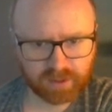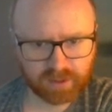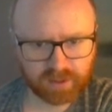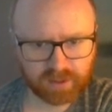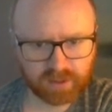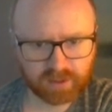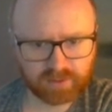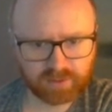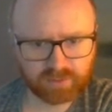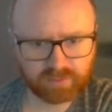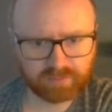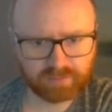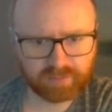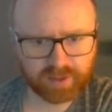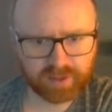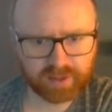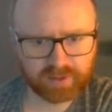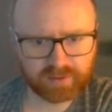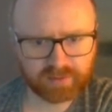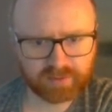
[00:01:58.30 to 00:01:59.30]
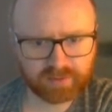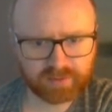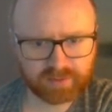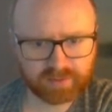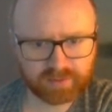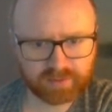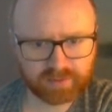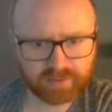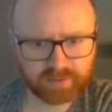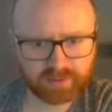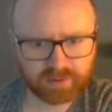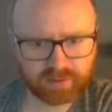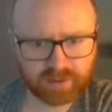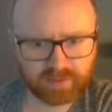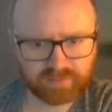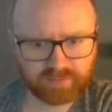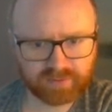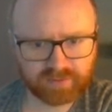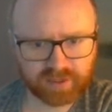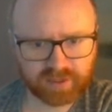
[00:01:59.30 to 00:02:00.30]
And I don't mind
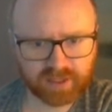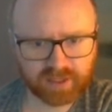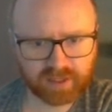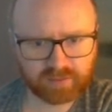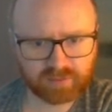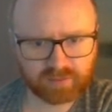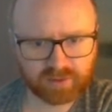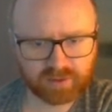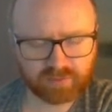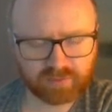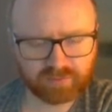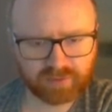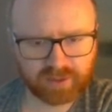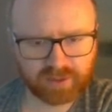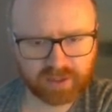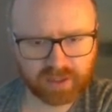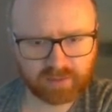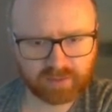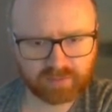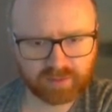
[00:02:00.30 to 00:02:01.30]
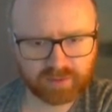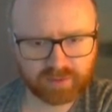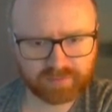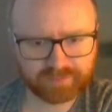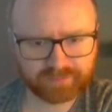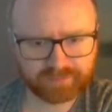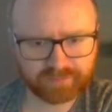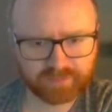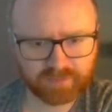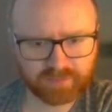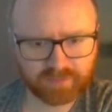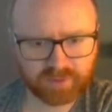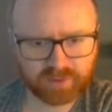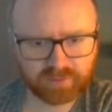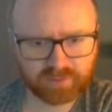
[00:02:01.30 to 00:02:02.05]
if there's a capture or recapture. So